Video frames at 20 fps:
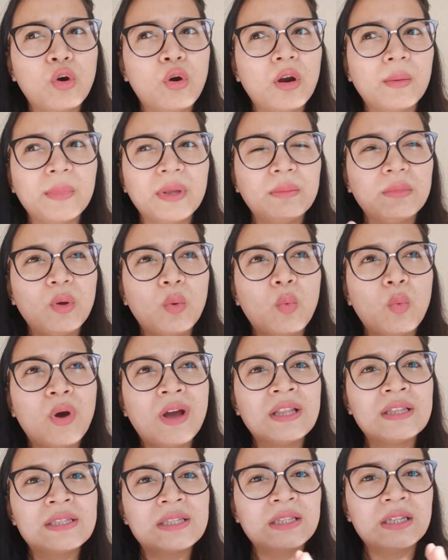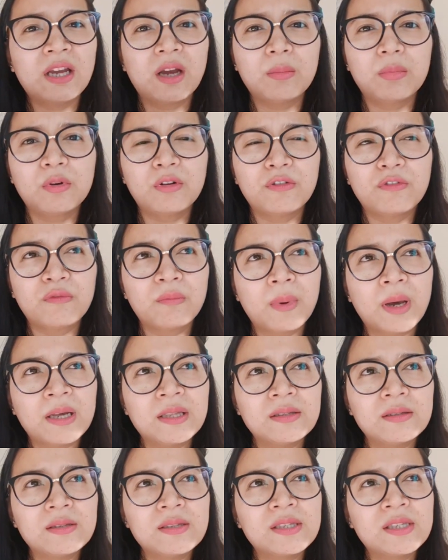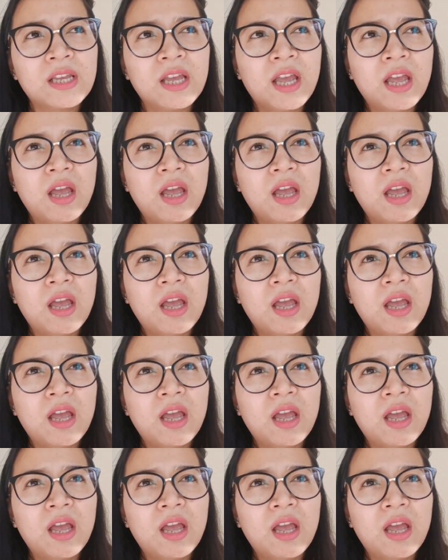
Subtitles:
or maybe once in a couple of months,